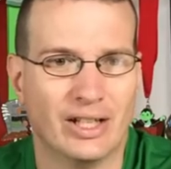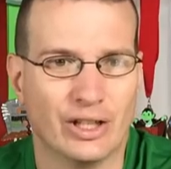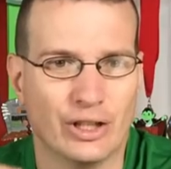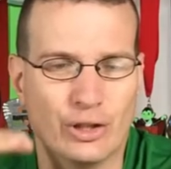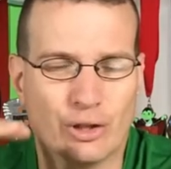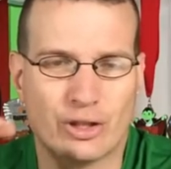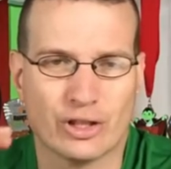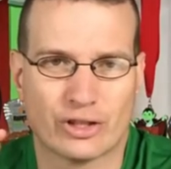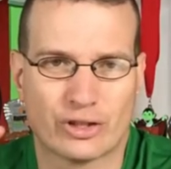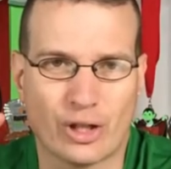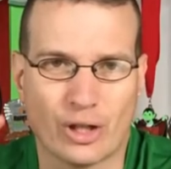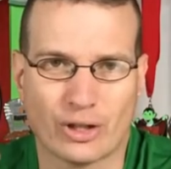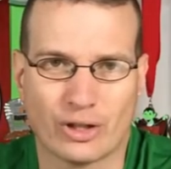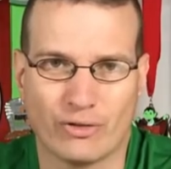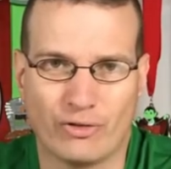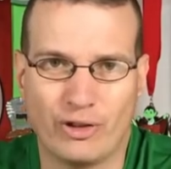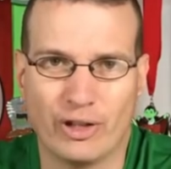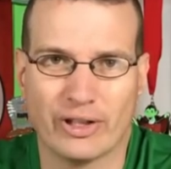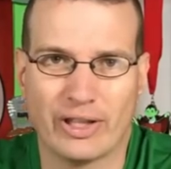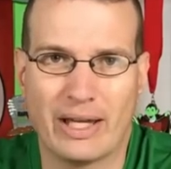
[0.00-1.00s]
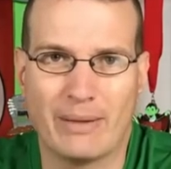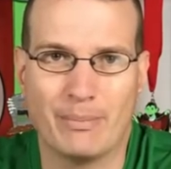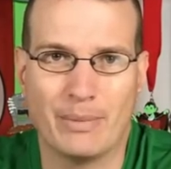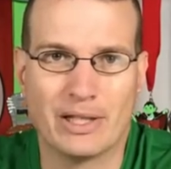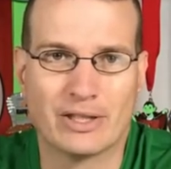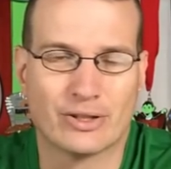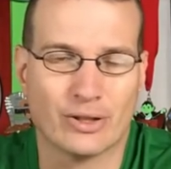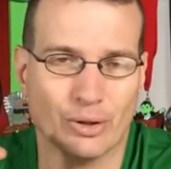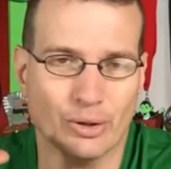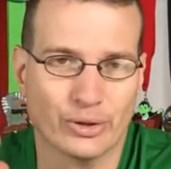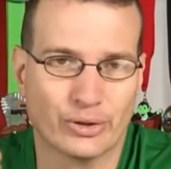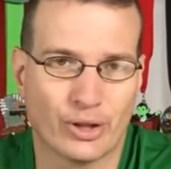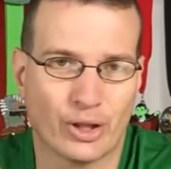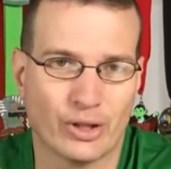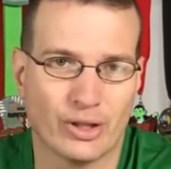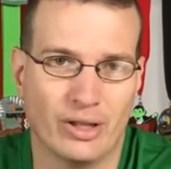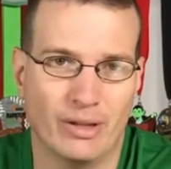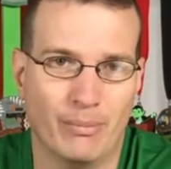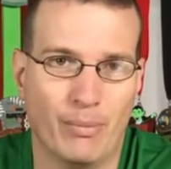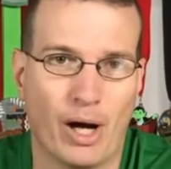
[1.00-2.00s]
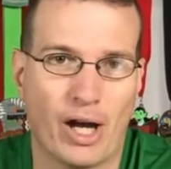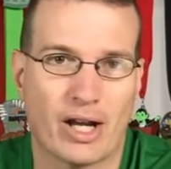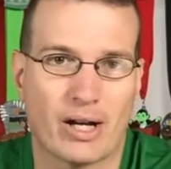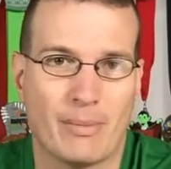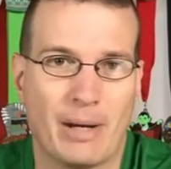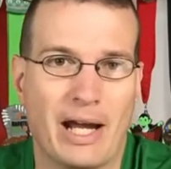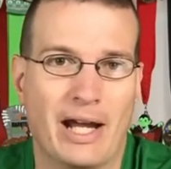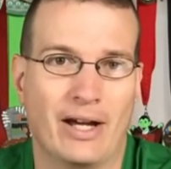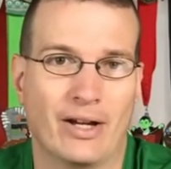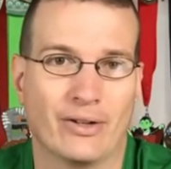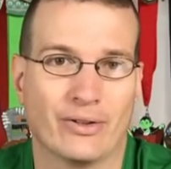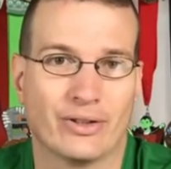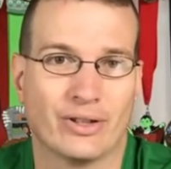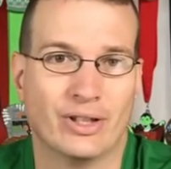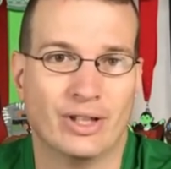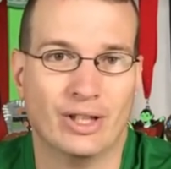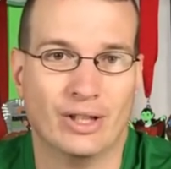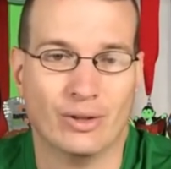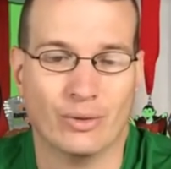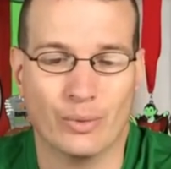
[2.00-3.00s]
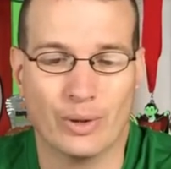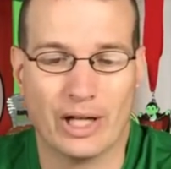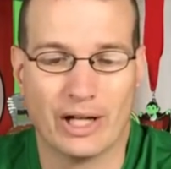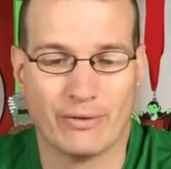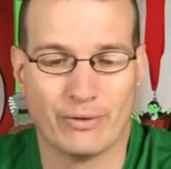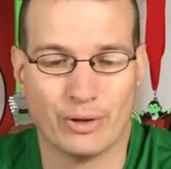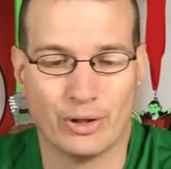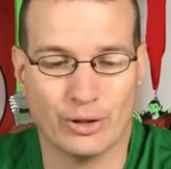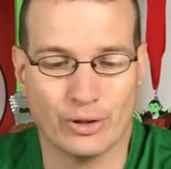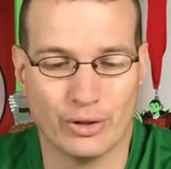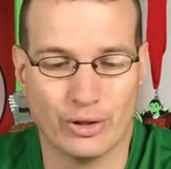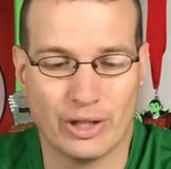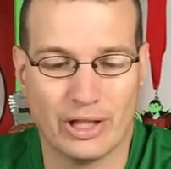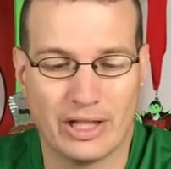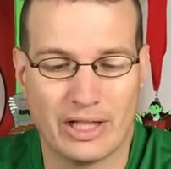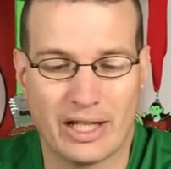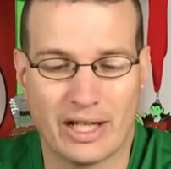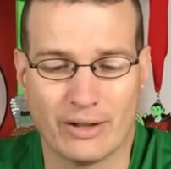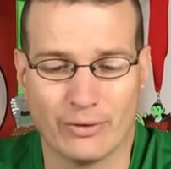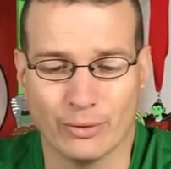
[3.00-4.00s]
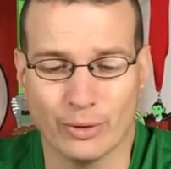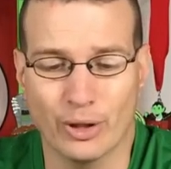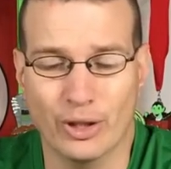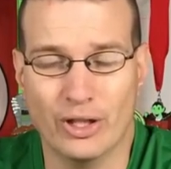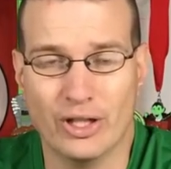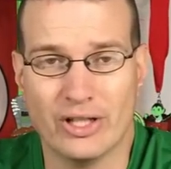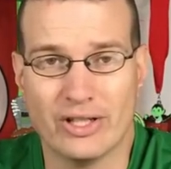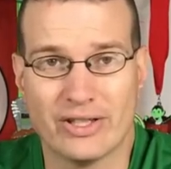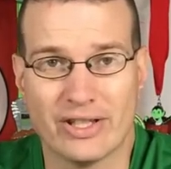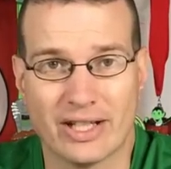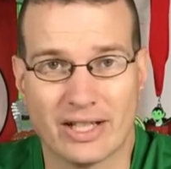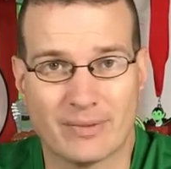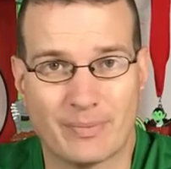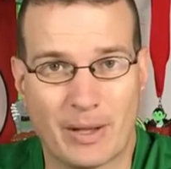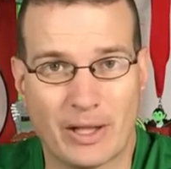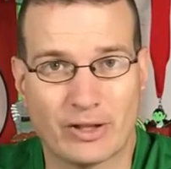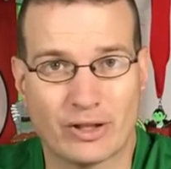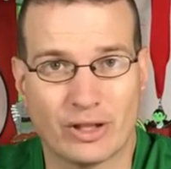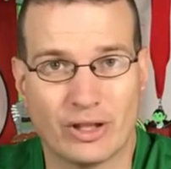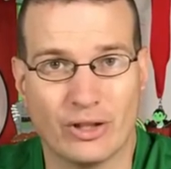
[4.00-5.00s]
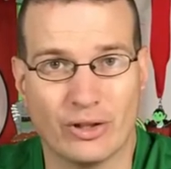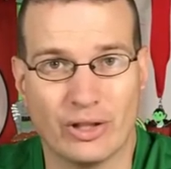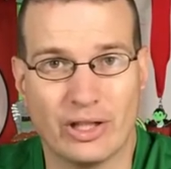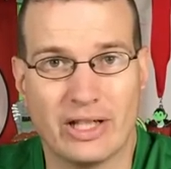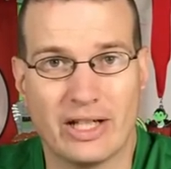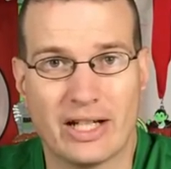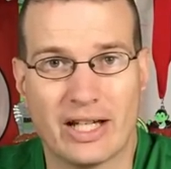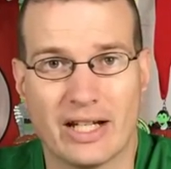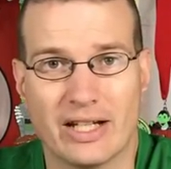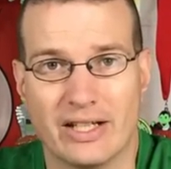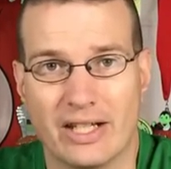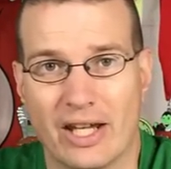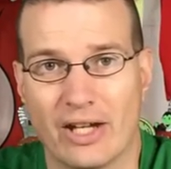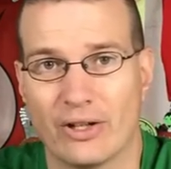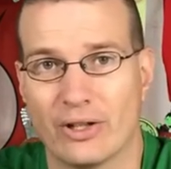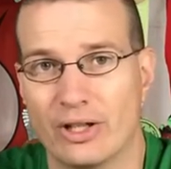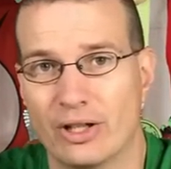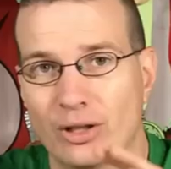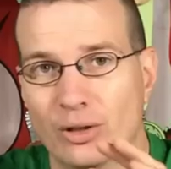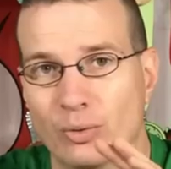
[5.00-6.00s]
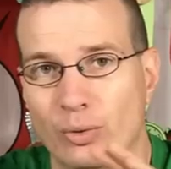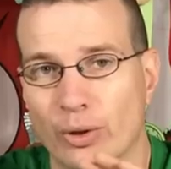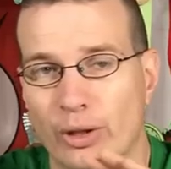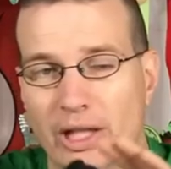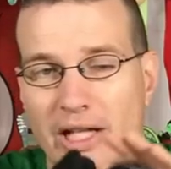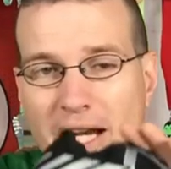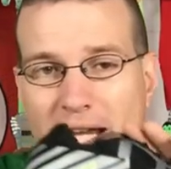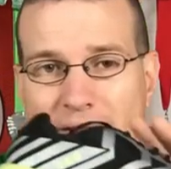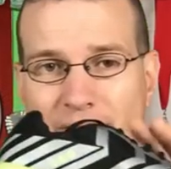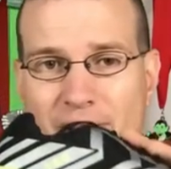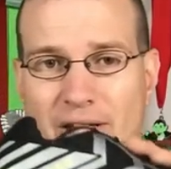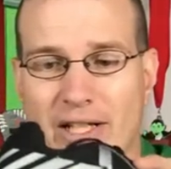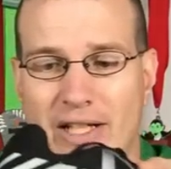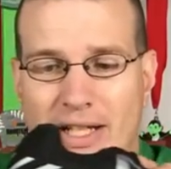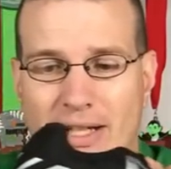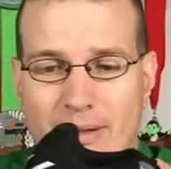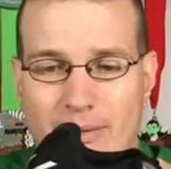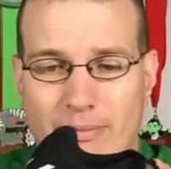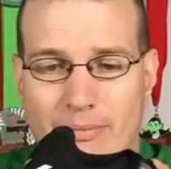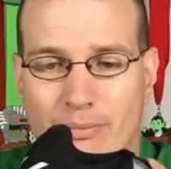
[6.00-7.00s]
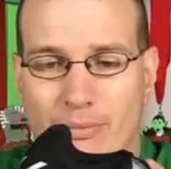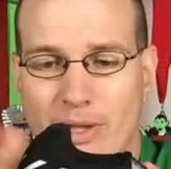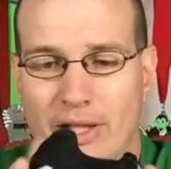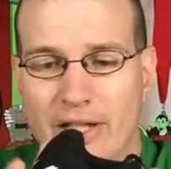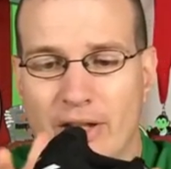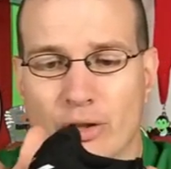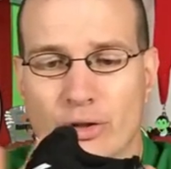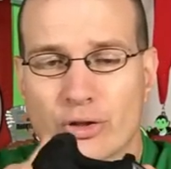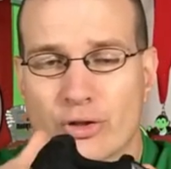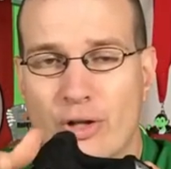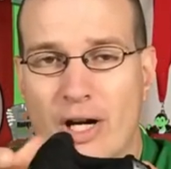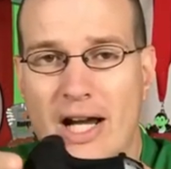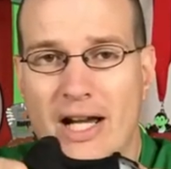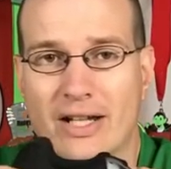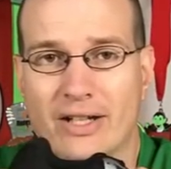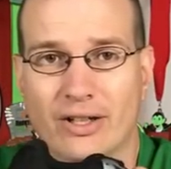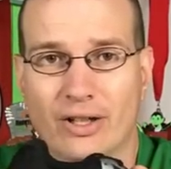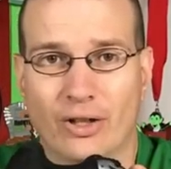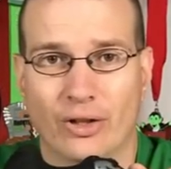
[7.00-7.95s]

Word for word: you can start to feel that midsole starting the bottom out whenever you're any kind of runs, especially on any kind of downhill where you have any kind of hill strike.